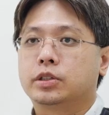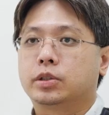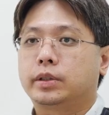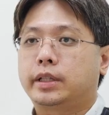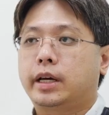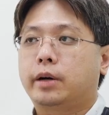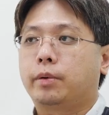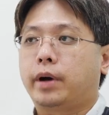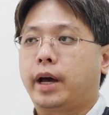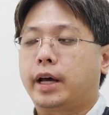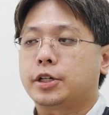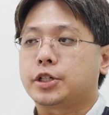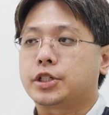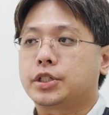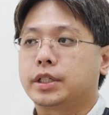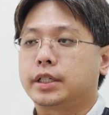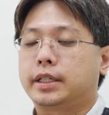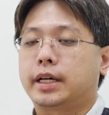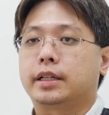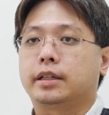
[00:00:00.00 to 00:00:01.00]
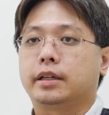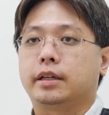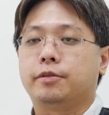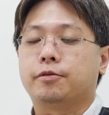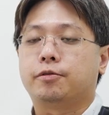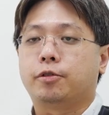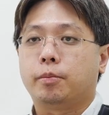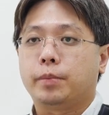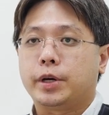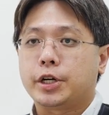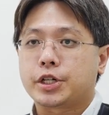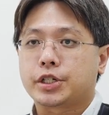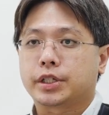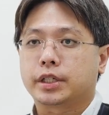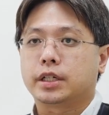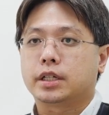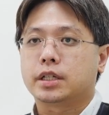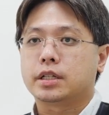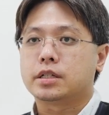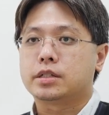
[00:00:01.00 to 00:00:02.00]
So that will ensure that the
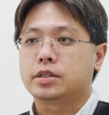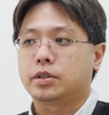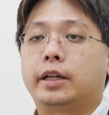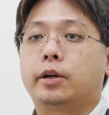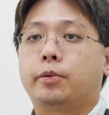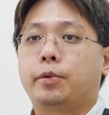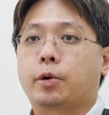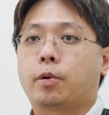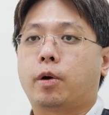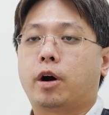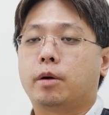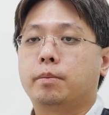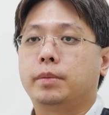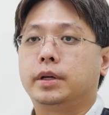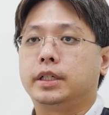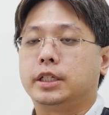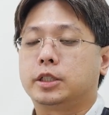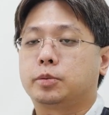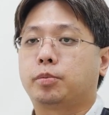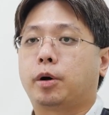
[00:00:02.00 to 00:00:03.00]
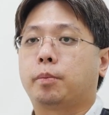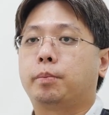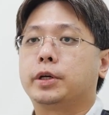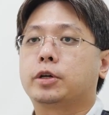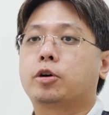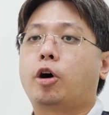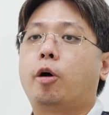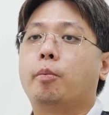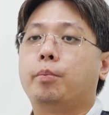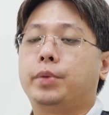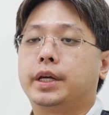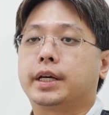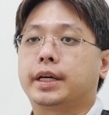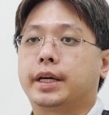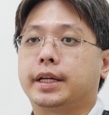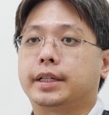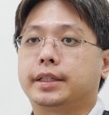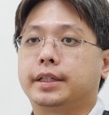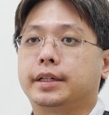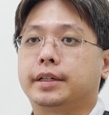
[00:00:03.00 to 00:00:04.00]
information and the requirement is properly
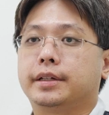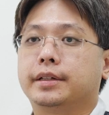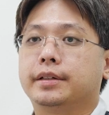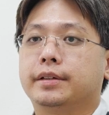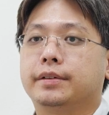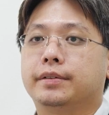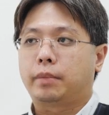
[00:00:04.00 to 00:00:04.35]
communicated.